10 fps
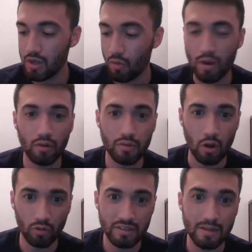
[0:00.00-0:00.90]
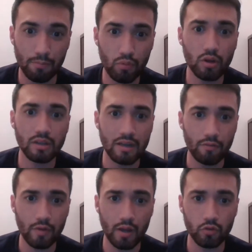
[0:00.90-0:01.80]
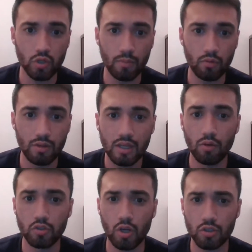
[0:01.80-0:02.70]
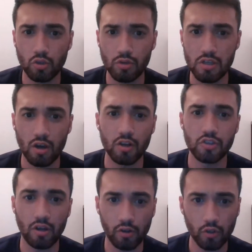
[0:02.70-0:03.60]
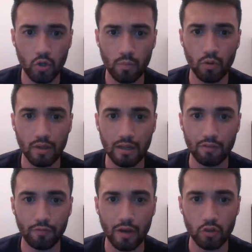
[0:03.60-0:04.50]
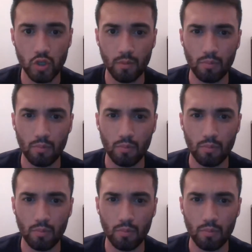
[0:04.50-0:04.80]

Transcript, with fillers: Well, not only did Brook get in foul trouble, it was also Giannis Antetokounmpo getting in foul trouble.